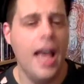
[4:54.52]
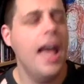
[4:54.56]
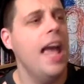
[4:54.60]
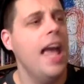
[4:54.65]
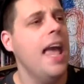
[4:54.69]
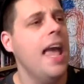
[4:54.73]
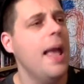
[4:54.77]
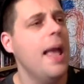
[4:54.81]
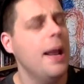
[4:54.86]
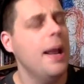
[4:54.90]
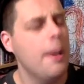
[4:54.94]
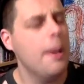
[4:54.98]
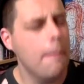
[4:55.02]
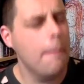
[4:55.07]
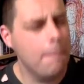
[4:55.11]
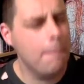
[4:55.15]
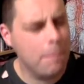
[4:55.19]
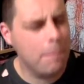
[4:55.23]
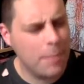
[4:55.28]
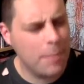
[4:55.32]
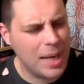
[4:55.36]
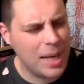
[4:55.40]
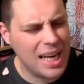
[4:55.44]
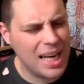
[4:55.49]
It
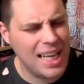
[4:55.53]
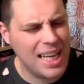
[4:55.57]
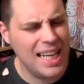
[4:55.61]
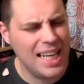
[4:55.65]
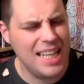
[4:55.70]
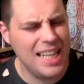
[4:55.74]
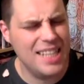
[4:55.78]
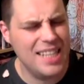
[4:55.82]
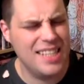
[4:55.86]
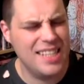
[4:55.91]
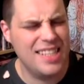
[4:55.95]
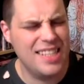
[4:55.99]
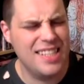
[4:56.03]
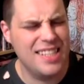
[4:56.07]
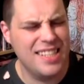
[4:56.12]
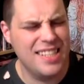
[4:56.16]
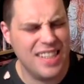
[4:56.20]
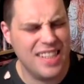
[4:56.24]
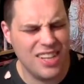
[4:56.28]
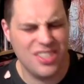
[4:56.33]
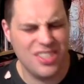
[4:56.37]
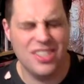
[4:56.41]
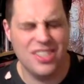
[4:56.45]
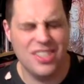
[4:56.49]
completely
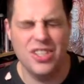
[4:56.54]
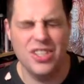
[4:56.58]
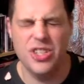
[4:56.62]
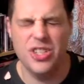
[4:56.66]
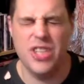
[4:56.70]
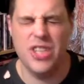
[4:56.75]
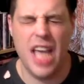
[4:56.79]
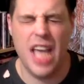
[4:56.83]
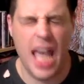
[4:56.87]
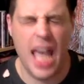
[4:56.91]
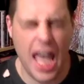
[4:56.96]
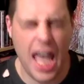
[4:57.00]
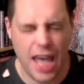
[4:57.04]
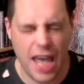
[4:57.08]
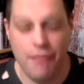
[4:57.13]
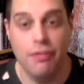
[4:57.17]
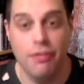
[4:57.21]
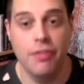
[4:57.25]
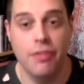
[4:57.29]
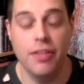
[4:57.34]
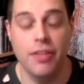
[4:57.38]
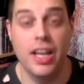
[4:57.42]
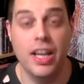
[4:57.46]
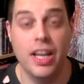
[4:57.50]
stutters
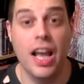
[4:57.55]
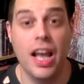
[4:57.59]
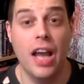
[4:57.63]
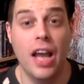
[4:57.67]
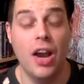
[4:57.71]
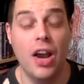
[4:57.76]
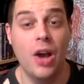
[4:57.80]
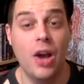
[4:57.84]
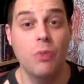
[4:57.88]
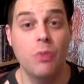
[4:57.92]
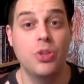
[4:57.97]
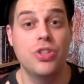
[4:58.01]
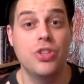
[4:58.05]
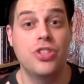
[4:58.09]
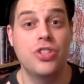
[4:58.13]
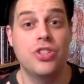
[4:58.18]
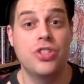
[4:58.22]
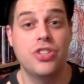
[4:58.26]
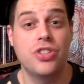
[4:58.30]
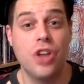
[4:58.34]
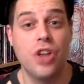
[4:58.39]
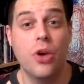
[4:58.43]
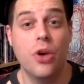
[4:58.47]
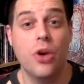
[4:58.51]
everything, and I was
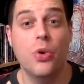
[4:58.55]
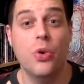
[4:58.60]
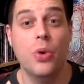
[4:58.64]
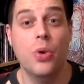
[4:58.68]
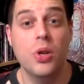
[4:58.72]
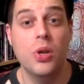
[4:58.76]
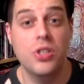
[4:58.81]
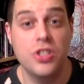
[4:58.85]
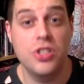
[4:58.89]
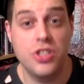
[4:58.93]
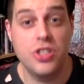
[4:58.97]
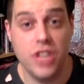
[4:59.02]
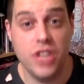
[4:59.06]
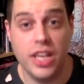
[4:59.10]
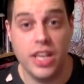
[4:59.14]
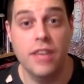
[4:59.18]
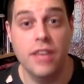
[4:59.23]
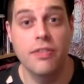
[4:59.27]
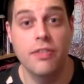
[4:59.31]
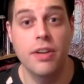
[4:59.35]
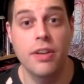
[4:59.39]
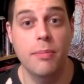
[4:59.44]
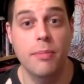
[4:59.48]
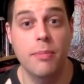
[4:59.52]
so
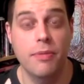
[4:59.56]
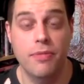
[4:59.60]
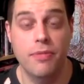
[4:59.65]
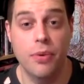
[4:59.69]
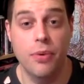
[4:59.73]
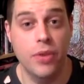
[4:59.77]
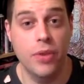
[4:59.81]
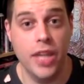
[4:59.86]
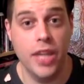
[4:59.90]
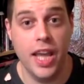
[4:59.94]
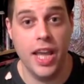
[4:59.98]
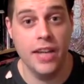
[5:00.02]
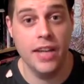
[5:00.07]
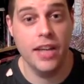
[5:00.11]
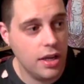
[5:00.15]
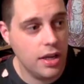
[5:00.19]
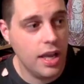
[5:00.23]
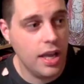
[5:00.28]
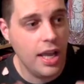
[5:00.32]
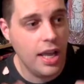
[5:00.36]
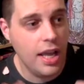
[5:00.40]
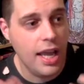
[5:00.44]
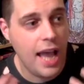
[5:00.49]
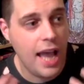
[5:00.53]
sick of it before the end.
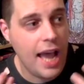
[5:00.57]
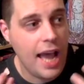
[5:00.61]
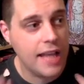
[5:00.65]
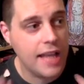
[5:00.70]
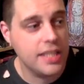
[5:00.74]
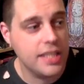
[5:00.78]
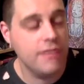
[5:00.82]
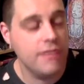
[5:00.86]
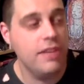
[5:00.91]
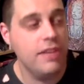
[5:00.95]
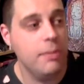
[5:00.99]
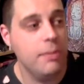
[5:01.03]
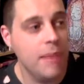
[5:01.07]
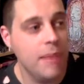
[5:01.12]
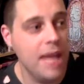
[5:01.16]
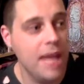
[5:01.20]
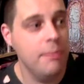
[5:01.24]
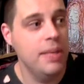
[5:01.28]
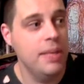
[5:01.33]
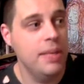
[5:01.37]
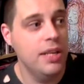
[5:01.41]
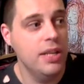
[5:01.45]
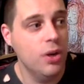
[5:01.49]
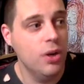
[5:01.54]
It actively
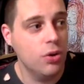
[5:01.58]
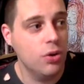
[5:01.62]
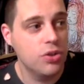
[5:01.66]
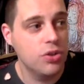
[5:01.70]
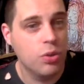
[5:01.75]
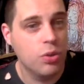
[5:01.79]
made me not